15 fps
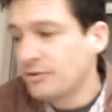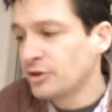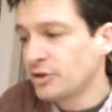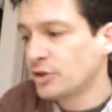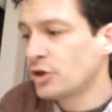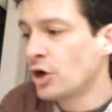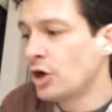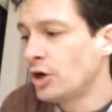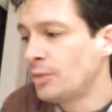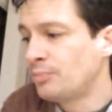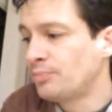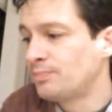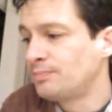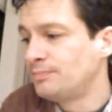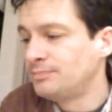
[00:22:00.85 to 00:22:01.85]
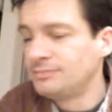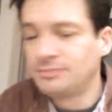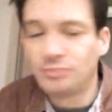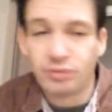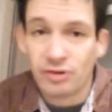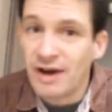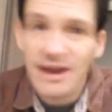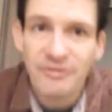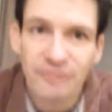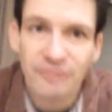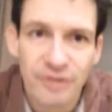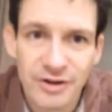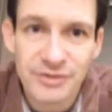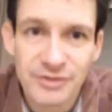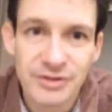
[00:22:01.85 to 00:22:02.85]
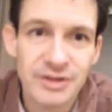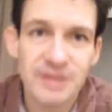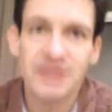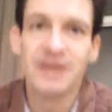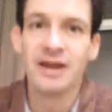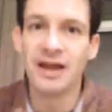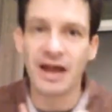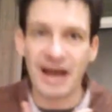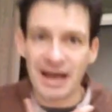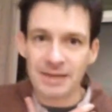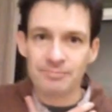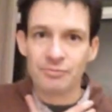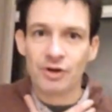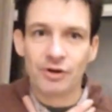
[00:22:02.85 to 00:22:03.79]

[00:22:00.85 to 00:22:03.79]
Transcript: haven't got a preference. I'm